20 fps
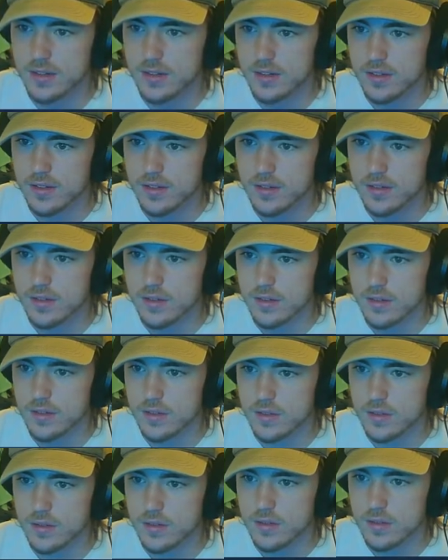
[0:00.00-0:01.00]

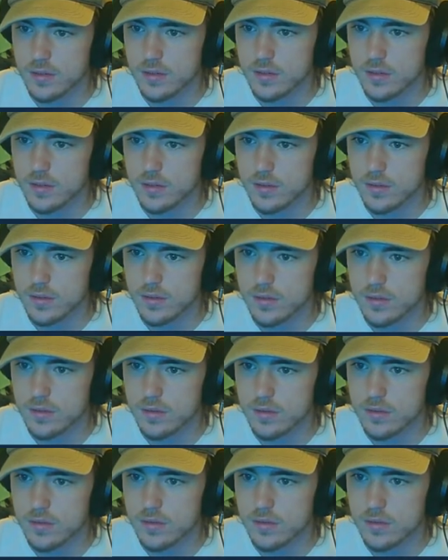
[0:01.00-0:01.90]
(silence)